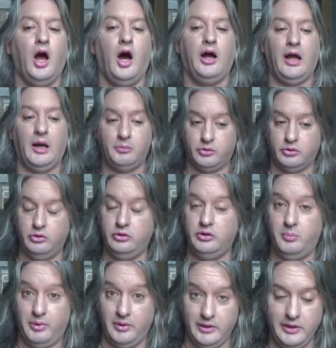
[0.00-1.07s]
I
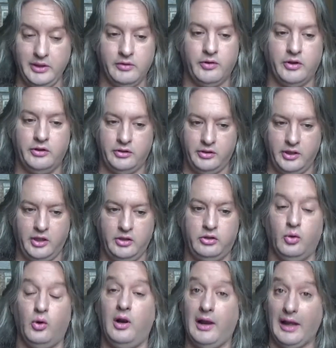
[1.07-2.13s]
absolutely believe in the need
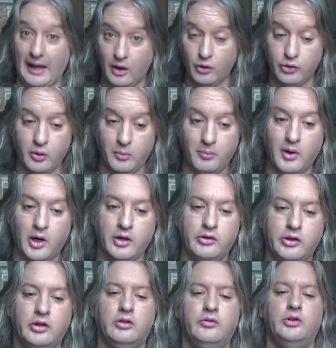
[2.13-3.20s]
to allow
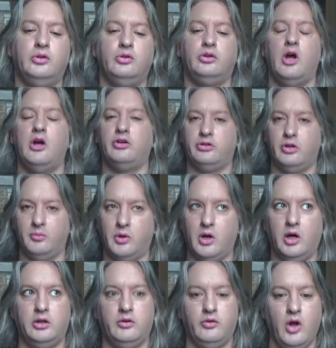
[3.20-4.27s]
non-binary individuals some
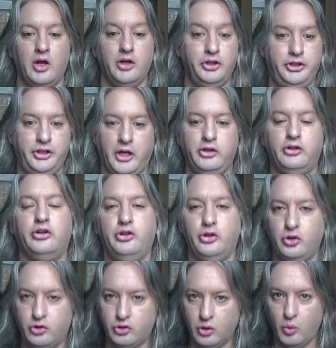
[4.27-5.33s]
kind of
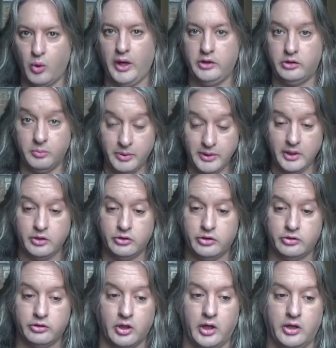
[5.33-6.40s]
gender-neutral way to be in
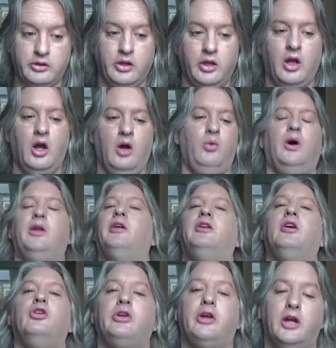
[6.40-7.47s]
society, where they
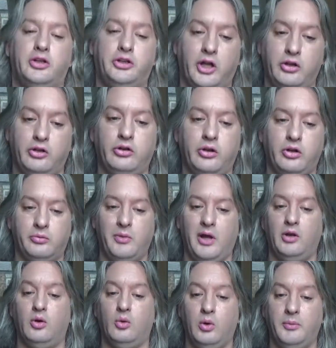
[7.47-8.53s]
don't get gendered as
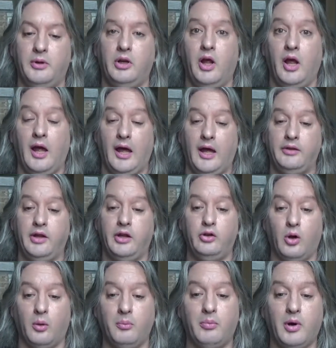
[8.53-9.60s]
men or women and their
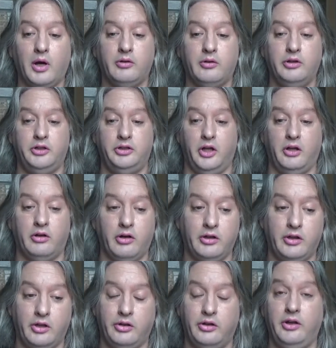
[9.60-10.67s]
non-binary gender
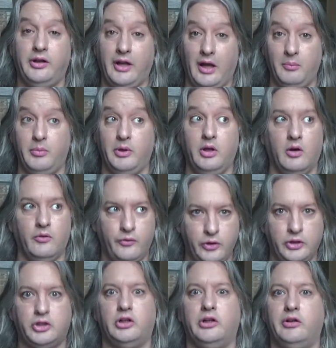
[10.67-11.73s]
identity can be
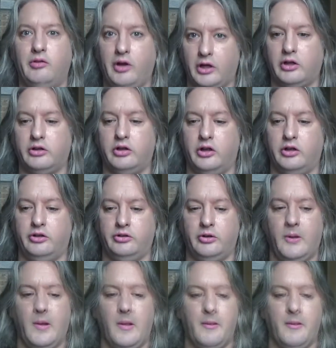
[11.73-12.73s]
officially recognised.